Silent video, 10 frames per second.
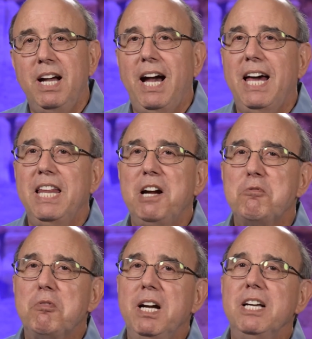And they
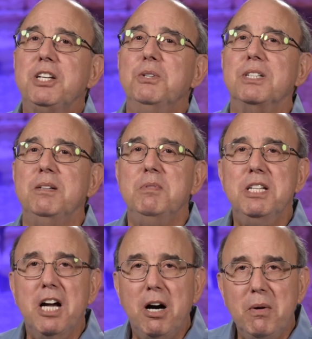ridiculed him,
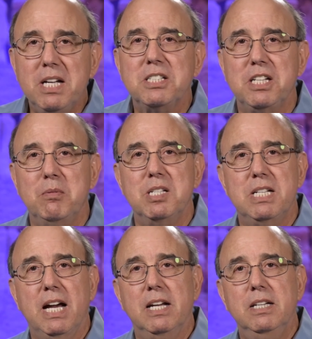knowing she was
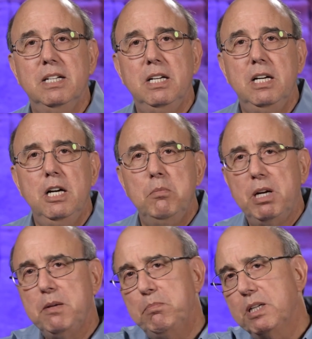dead. But
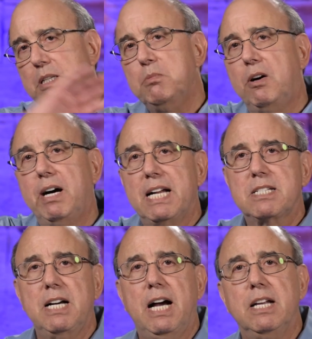he put them all
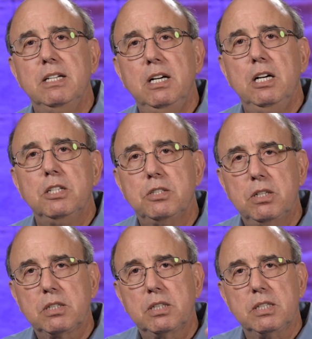outside,
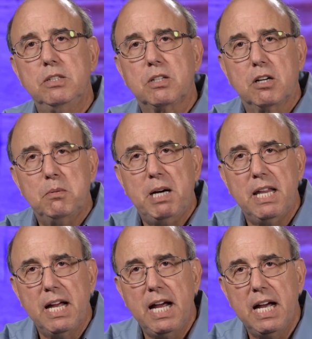took the little girl by
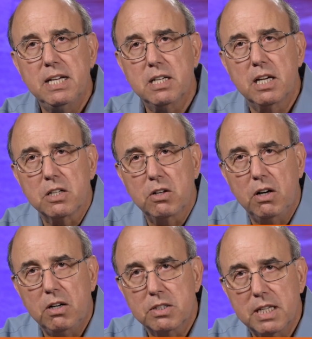the hand, and called